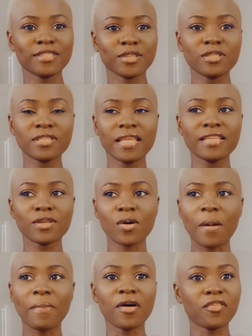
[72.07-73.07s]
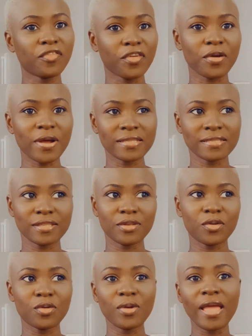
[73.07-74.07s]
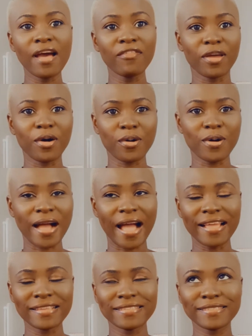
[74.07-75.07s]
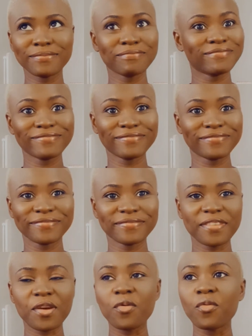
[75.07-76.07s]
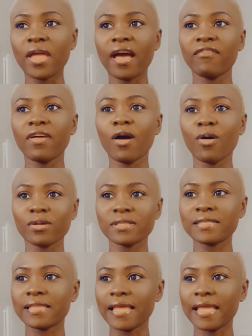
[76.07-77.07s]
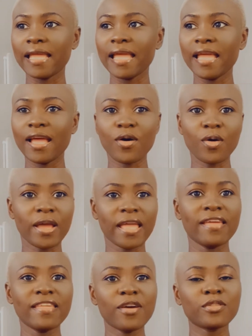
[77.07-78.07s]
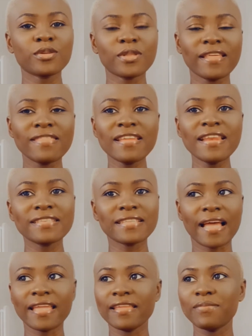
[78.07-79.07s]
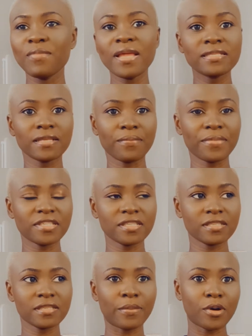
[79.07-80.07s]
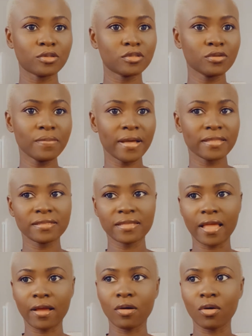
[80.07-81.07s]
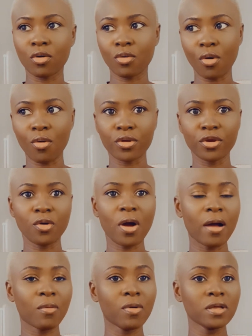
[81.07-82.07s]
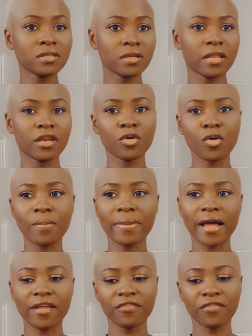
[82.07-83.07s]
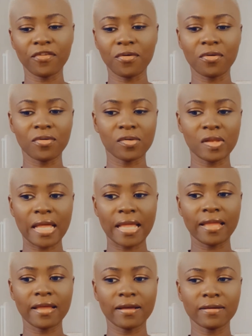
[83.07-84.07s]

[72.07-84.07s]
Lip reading: so today is all about fragrance. You know, we have a haul, guys. We have a haul today. Okay, yeah. So the thing is, I made some purchases about 2 months ago. You know, I was on a no buy for like